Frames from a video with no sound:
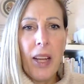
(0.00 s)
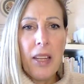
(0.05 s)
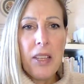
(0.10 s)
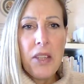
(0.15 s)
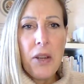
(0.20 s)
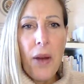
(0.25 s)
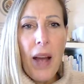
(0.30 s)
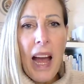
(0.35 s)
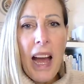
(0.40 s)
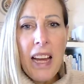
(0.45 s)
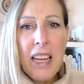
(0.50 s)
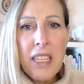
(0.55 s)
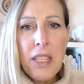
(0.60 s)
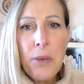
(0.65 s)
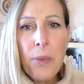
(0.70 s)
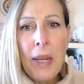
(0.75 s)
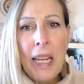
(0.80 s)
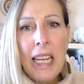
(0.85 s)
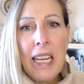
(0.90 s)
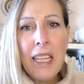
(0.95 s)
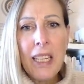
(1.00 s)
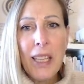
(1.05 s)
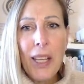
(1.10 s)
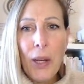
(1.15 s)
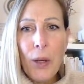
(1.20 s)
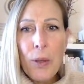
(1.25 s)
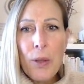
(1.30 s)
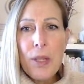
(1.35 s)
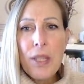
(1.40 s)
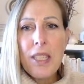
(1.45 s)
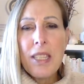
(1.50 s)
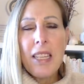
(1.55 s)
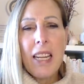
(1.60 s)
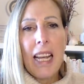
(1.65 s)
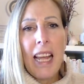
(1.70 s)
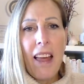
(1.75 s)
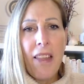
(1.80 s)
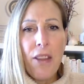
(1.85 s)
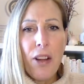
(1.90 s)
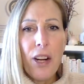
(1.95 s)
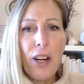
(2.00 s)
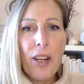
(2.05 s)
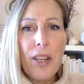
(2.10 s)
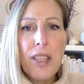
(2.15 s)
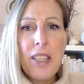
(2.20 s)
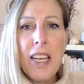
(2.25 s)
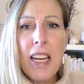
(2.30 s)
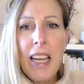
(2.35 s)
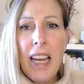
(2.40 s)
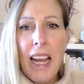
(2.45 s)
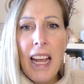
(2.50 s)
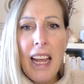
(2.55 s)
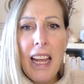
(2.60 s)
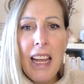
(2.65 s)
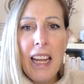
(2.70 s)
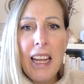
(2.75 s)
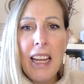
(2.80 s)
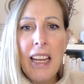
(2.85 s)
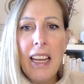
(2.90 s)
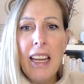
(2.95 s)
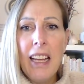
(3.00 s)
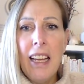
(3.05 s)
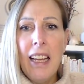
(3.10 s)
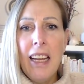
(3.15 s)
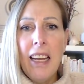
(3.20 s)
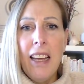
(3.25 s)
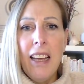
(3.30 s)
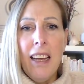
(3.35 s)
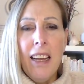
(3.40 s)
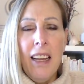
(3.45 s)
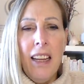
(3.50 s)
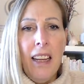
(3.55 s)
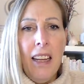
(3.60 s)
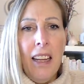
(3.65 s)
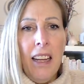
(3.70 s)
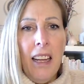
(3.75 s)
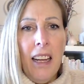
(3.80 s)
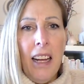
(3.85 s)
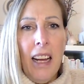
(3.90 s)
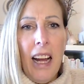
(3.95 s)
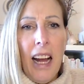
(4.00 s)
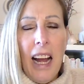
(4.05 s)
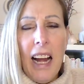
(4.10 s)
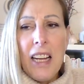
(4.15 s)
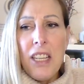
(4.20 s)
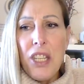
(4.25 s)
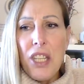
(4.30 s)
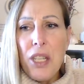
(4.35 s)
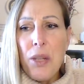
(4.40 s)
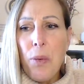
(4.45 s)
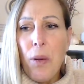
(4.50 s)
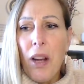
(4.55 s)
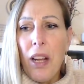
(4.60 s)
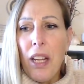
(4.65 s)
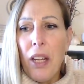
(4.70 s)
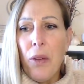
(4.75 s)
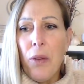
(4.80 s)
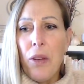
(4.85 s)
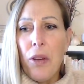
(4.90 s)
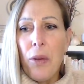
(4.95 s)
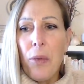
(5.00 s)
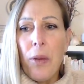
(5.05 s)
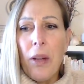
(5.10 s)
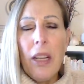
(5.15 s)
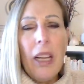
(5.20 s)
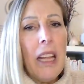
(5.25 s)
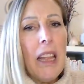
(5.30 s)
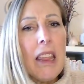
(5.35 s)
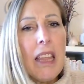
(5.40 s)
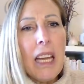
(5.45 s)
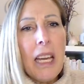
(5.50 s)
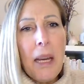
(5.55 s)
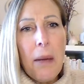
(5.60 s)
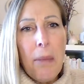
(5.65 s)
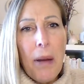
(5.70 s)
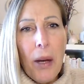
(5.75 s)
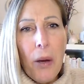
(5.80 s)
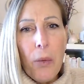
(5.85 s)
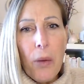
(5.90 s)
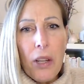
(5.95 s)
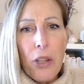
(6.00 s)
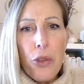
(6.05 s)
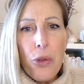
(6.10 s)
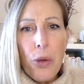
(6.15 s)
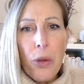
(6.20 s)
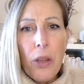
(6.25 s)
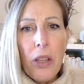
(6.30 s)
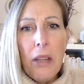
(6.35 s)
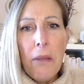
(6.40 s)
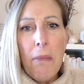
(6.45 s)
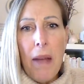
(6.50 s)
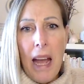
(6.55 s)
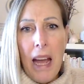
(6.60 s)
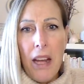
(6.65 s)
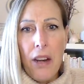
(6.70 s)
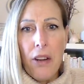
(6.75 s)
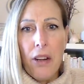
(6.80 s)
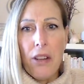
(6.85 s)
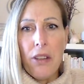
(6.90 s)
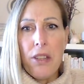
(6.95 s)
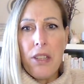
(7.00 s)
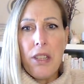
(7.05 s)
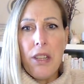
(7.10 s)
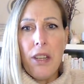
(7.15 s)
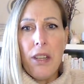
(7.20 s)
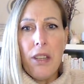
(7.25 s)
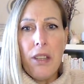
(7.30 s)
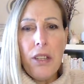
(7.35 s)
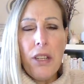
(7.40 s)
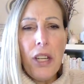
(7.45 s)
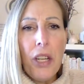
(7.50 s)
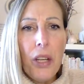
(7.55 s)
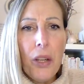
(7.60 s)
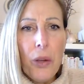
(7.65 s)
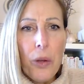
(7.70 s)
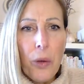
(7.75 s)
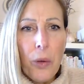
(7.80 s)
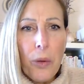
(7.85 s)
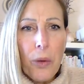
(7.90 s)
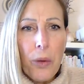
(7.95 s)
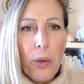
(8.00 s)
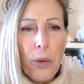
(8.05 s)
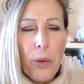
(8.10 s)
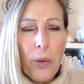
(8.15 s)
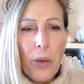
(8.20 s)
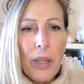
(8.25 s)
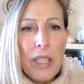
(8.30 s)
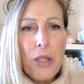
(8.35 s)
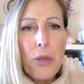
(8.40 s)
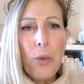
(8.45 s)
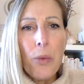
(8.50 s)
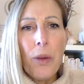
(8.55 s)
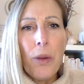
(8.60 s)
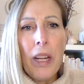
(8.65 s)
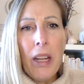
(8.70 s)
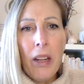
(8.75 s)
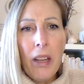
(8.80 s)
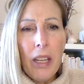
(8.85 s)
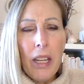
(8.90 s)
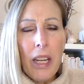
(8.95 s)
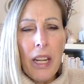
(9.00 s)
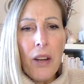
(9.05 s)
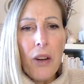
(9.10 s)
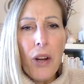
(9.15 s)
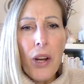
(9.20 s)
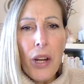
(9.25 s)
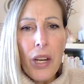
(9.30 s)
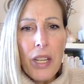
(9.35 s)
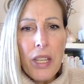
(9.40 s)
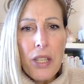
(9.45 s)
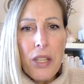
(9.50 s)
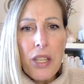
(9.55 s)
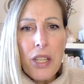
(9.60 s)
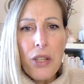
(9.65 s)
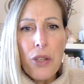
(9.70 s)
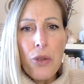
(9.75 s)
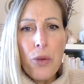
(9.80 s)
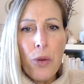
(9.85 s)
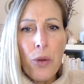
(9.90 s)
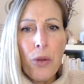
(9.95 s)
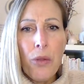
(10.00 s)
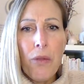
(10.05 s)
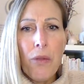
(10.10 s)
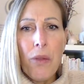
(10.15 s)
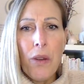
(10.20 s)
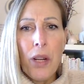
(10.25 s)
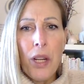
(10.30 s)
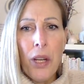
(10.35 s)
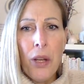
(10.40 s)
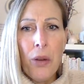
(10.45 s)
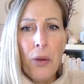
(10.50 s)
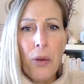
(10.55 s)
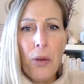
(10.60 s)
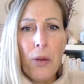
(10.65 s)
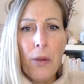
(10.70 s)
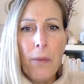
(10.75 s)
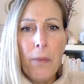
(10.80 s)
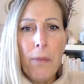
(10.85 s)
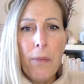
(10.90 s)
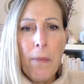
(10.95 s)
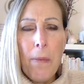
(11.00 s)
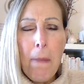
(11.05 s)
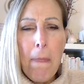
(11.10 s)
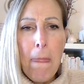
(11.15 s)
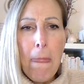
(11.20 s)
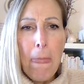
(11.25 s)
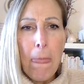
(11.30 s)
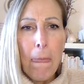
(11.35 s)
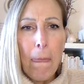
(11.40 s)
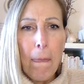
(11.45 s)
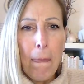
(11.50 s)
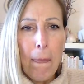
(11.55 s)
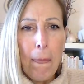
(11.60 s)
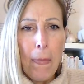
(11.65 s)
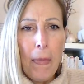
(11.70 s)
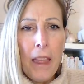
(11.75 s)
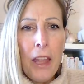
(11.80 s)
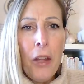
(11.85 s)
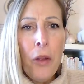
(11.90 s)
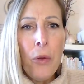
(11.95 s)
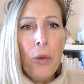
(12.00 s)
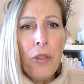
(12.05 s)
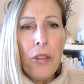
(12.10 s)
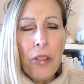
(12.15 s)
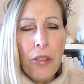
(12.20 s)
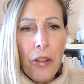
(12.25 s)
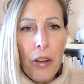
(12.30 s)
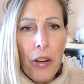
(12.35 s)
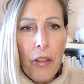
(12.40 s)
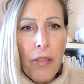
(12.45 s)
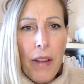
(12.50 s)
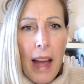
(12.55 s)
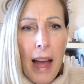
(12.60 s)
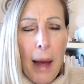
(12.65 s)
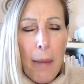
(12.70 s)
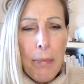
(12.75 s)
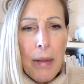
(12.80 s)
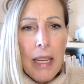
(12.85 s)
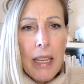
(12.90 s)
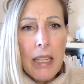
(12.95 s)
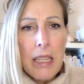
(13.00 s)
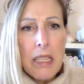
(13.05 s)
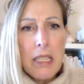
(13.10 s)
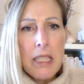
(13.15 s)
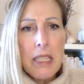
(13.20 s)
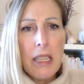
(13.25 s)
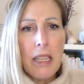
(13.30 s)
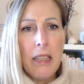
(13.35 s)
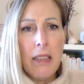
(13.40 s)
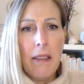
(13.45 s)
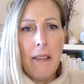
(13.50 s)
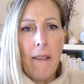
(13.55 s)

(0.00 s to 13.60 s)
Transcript: So as we close together today, I just want you to really think about what truly matters to you. What's real and honest and true for you? You deserve happiness.